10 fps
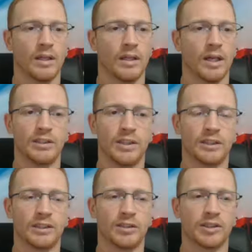Yeah, Red
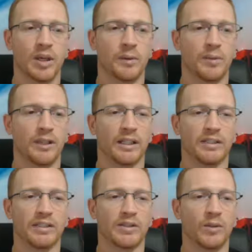Sox still scare me, but they
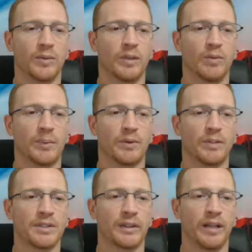get so many
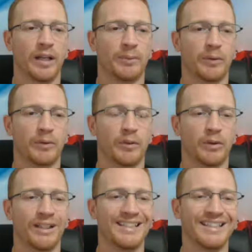weapons in that lineup. And when you
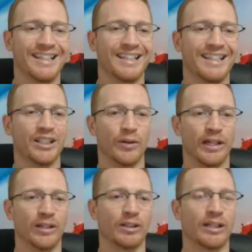really dig into it
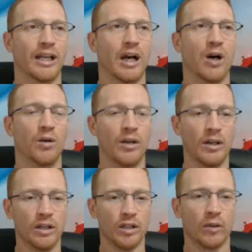and look at how
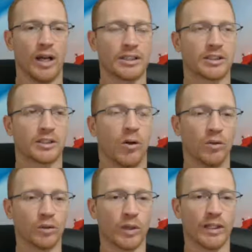Carrasco
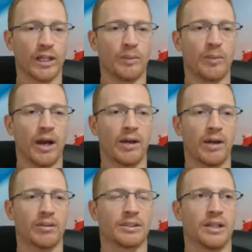owns right-handed
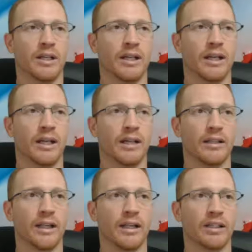batters,
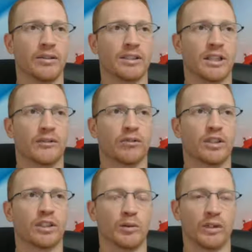and like you said, a
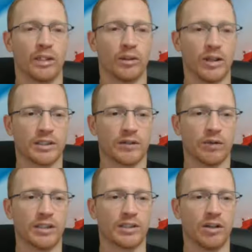free-swinging,
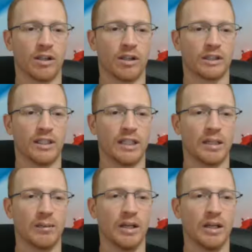aggressive Red Sox
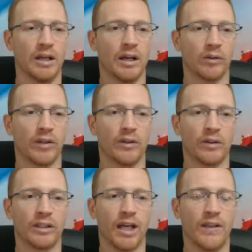team, really the
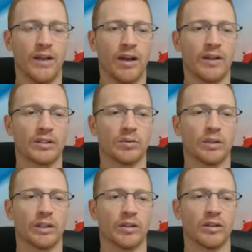only guy there that's
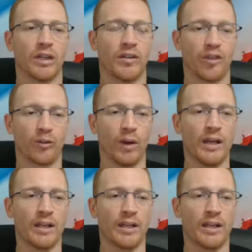really a
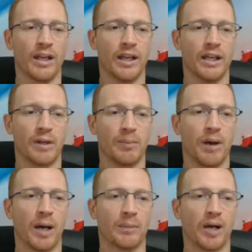threat is Big
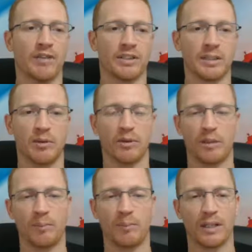Papi. Obviously,
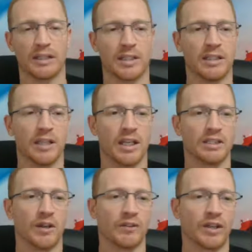Mookie Betts is a
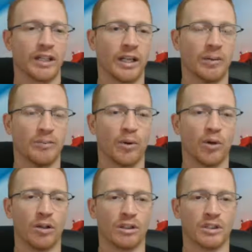tough guy to get out, and
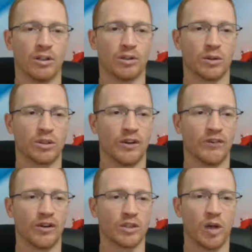Bogarts is also a
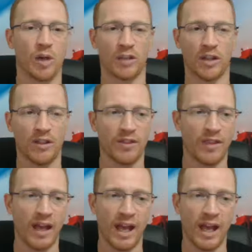tough out as well. But other than
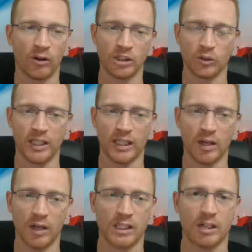that, there are
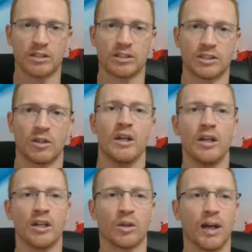strikeouts there. So
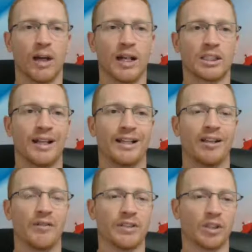Carrasco, I
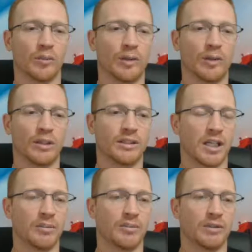love in tournaments. He's
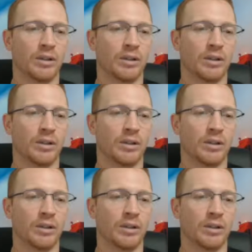got,